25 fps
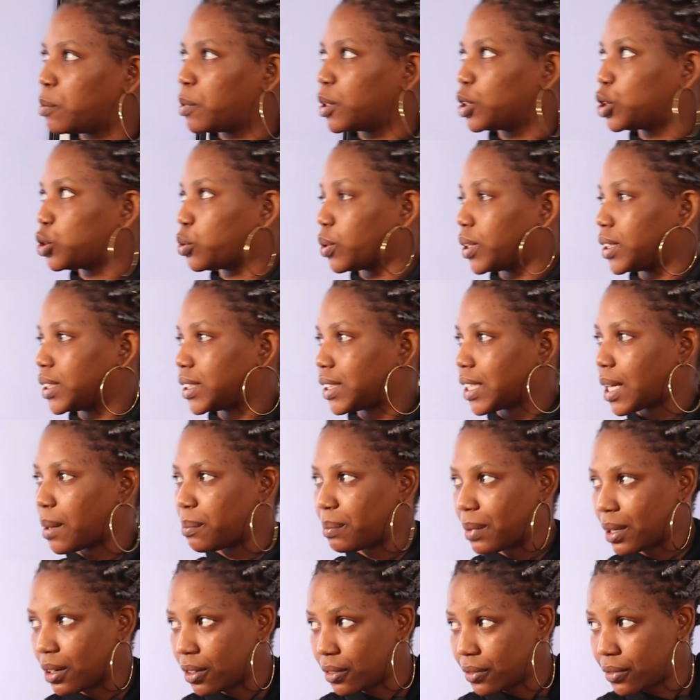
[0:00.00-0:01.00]
labeled 20
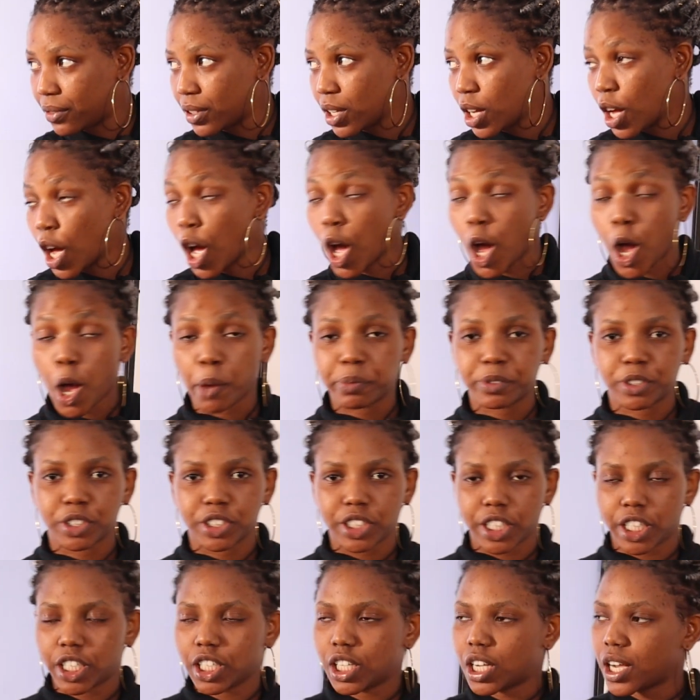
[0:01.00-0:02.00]
above.
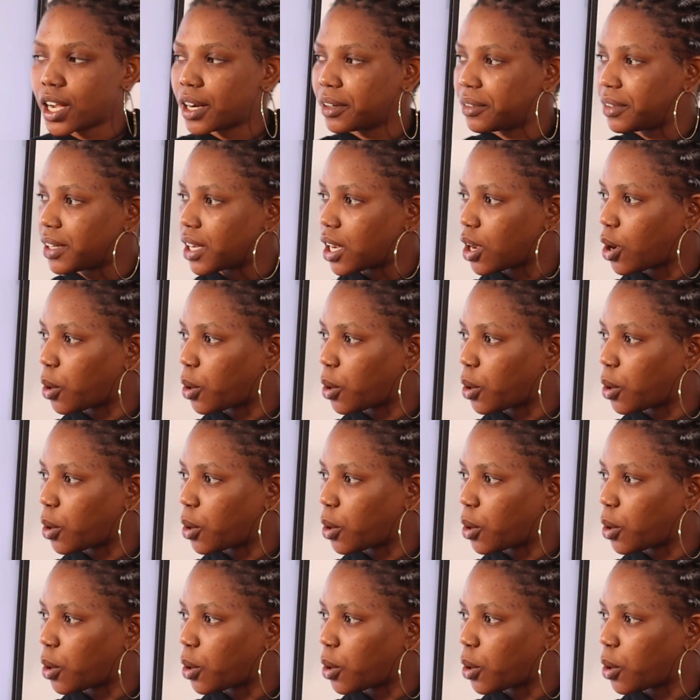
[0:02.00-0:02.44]
Option A, career.